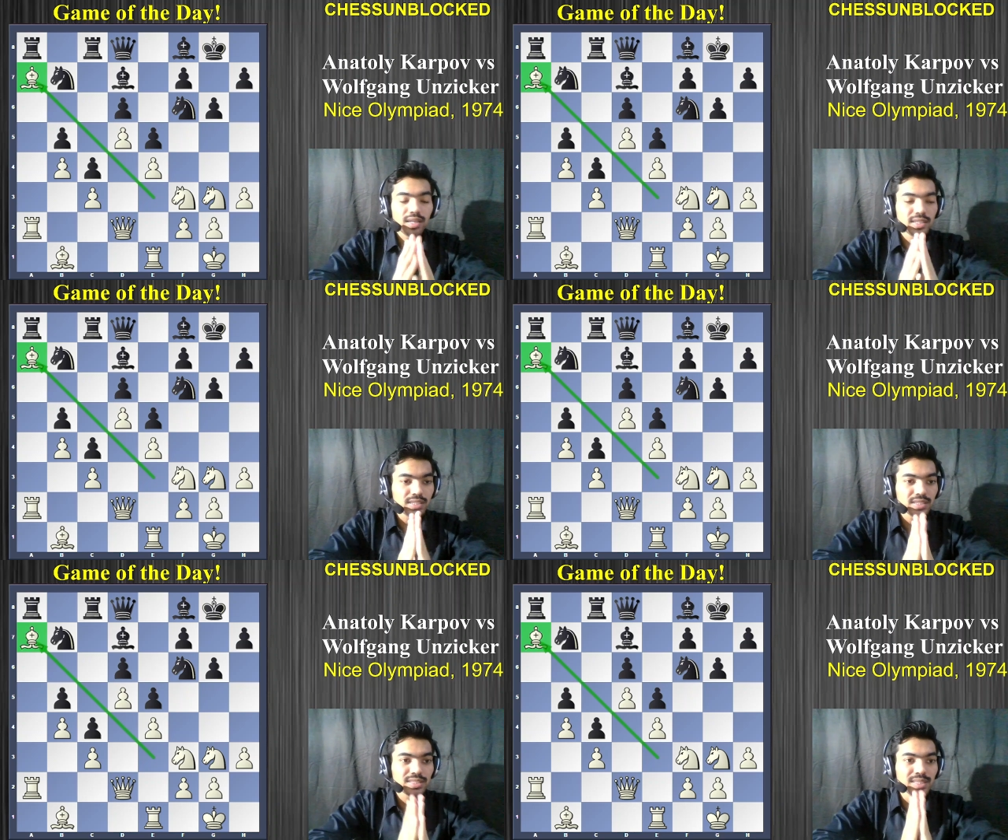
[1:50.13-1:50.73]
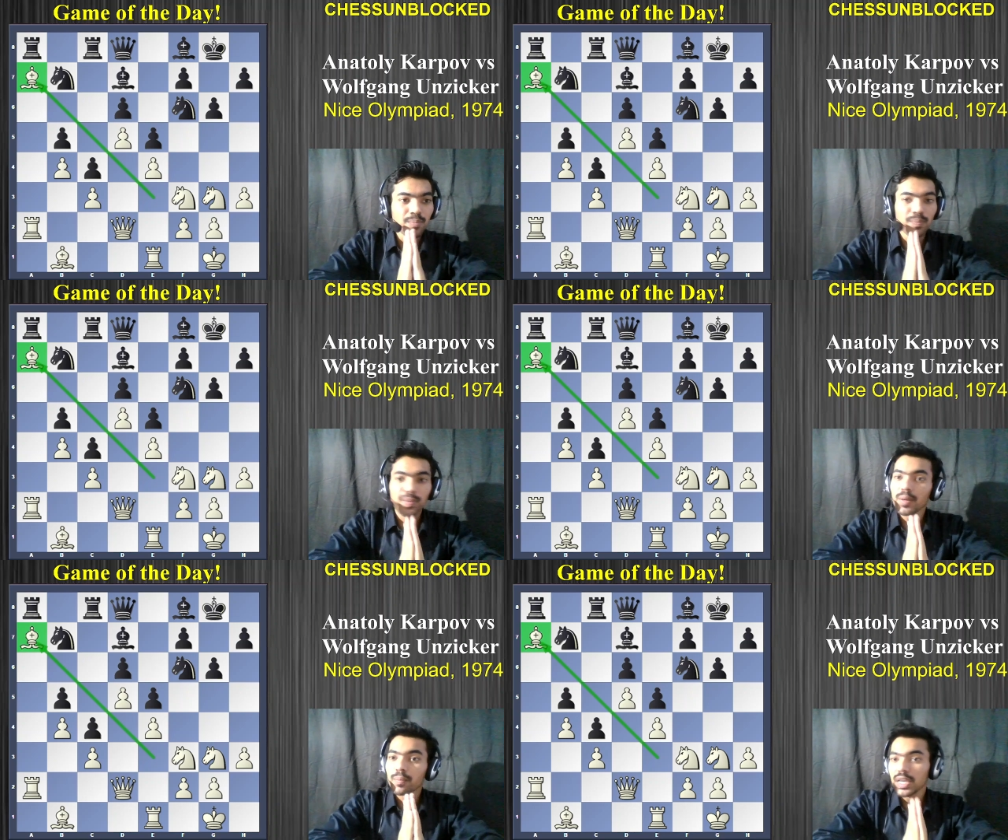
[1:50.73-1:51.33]
This is
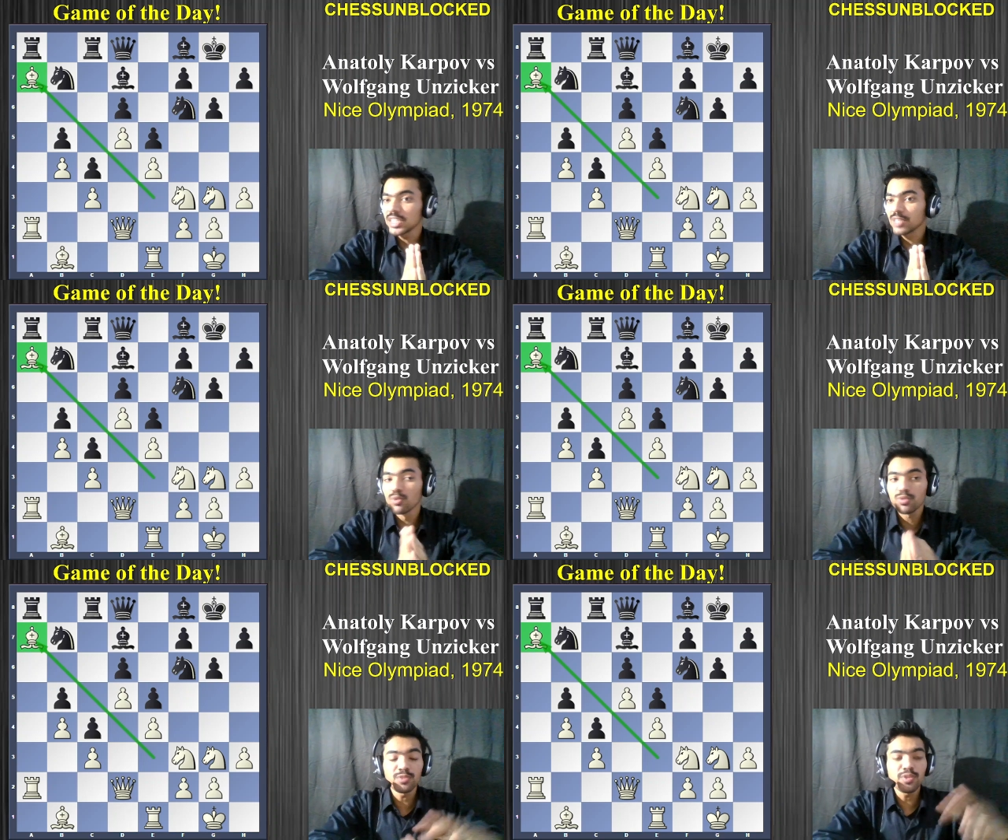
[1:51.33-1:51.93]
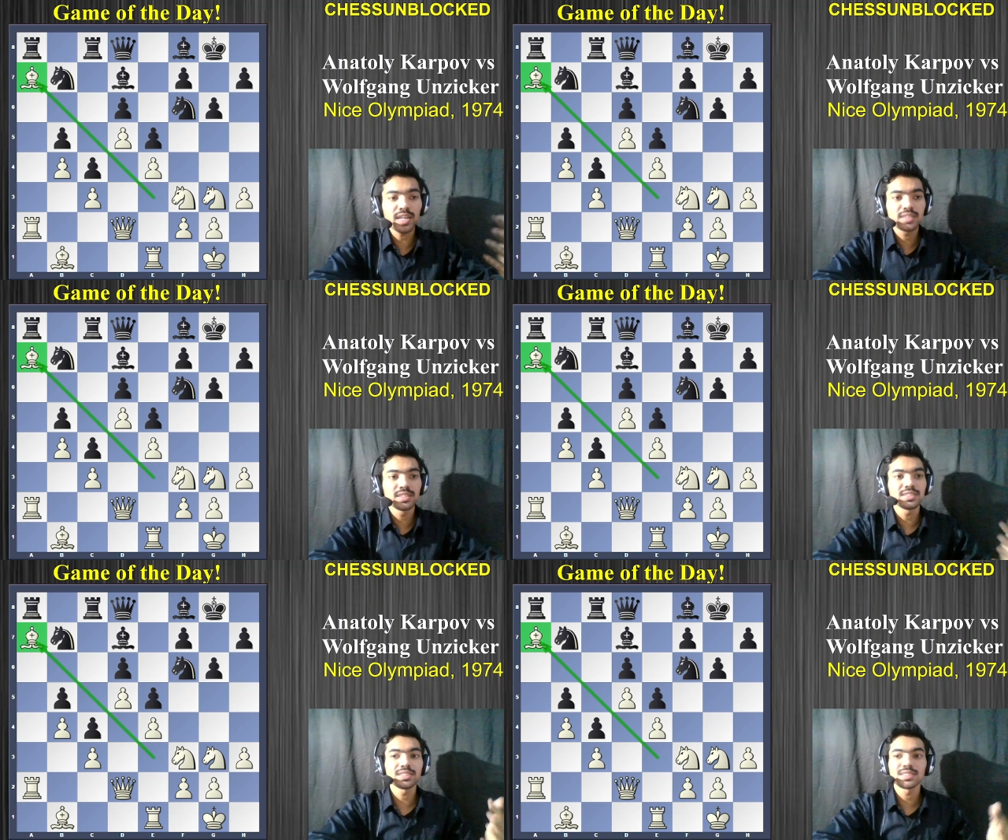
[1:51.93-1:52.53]
simply amazing move. In fact,
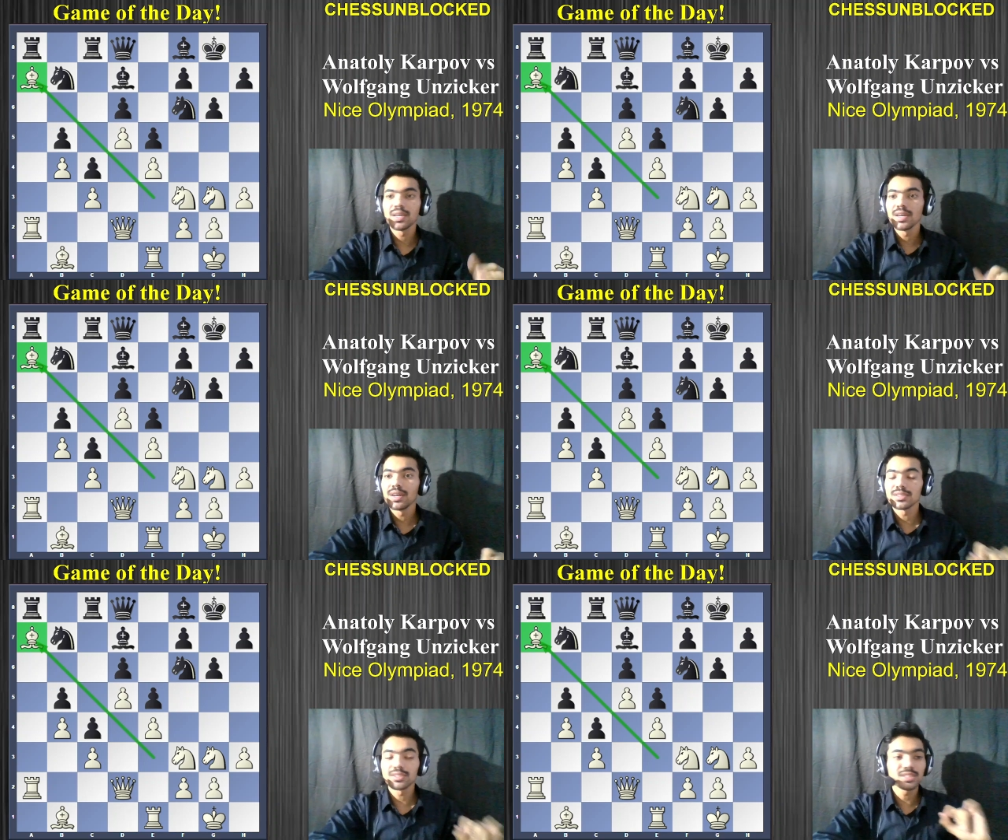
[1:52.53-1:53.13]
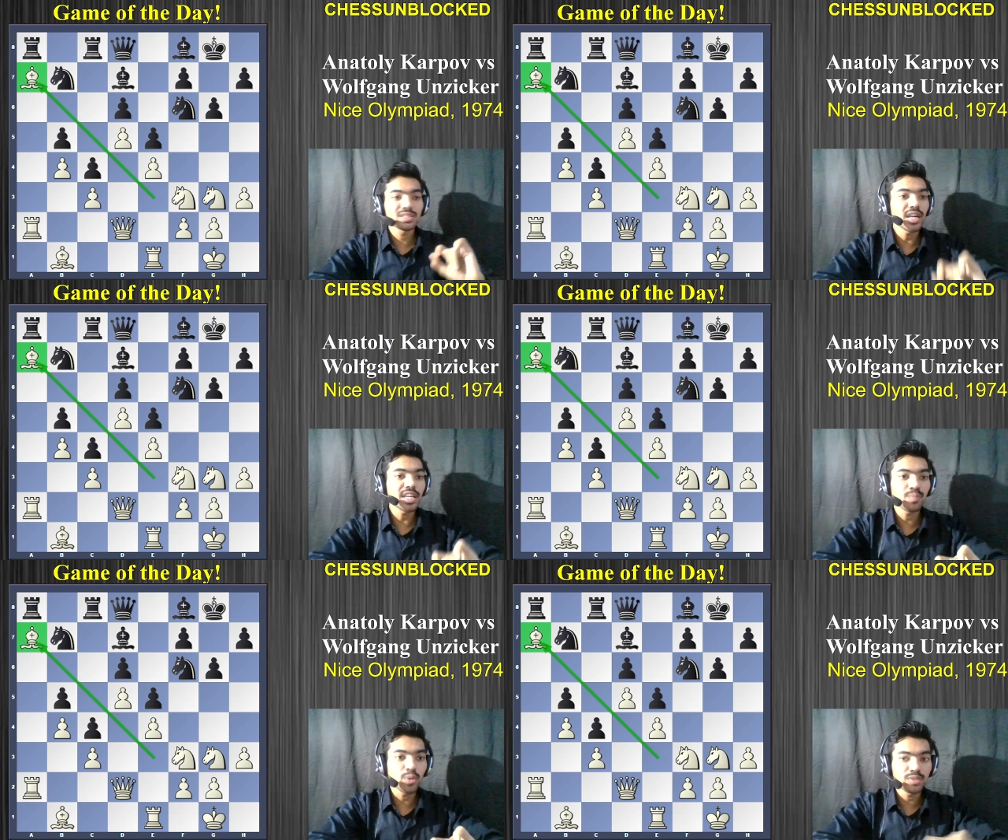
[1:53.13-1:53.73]
this is the
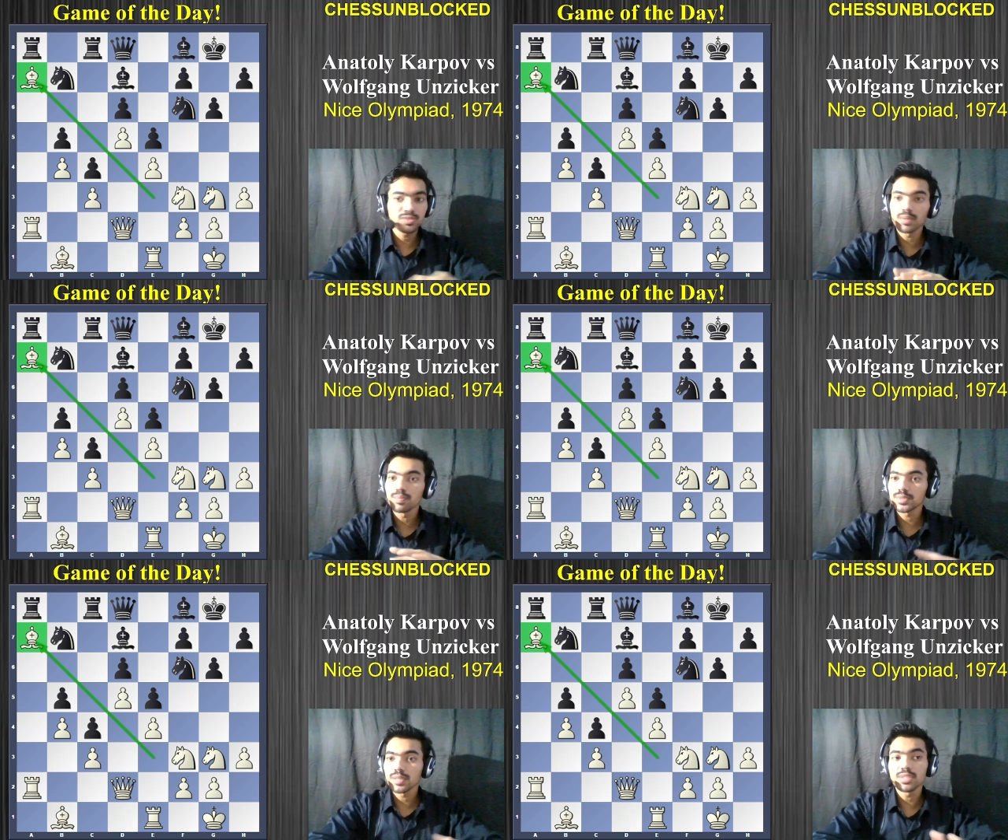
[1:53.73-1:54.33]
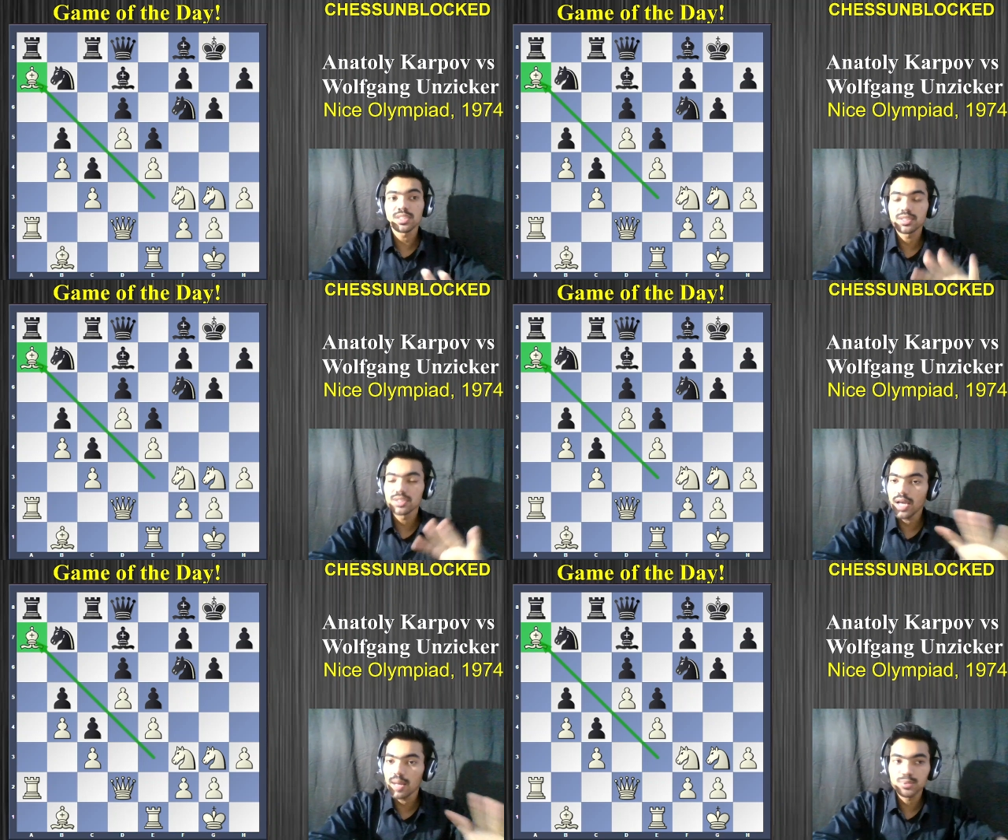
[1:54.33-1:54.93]
starting point of something
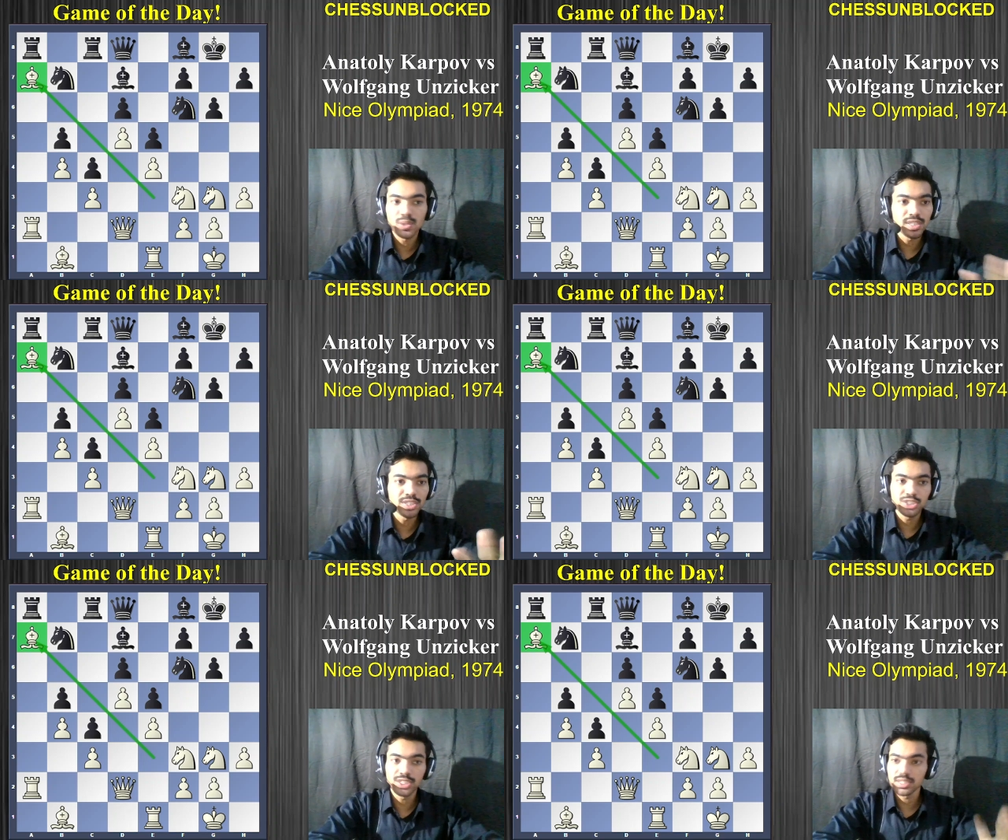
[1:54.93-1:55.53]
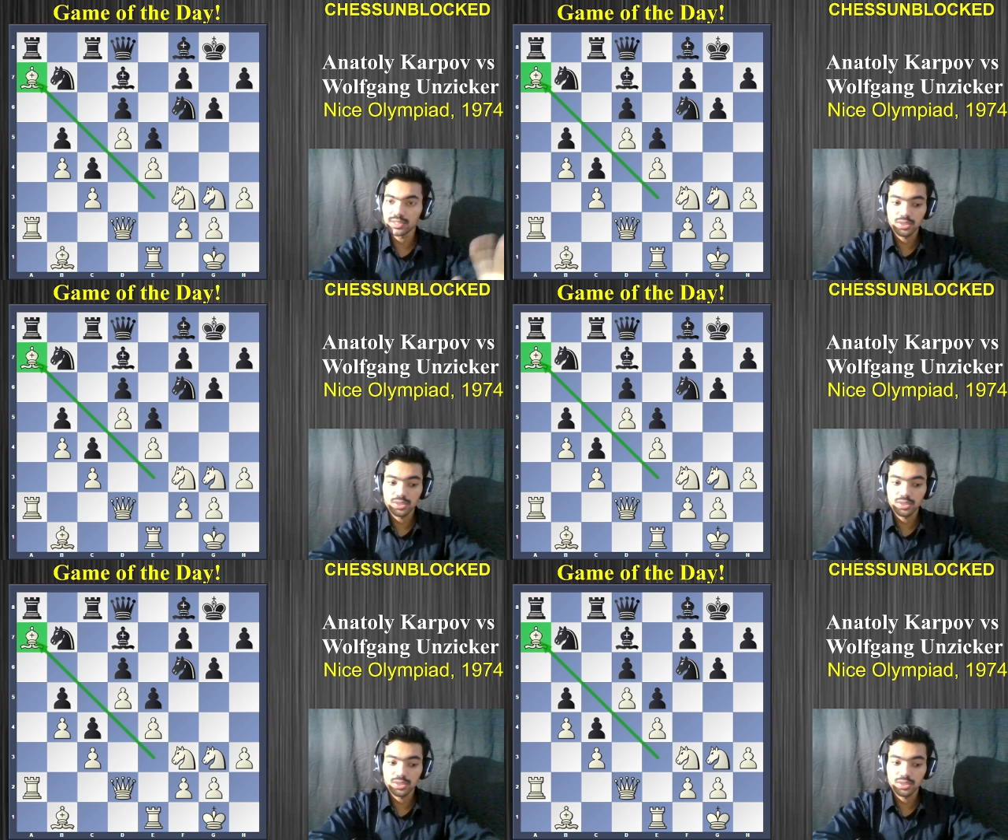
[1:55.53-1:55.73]
absolutely genius.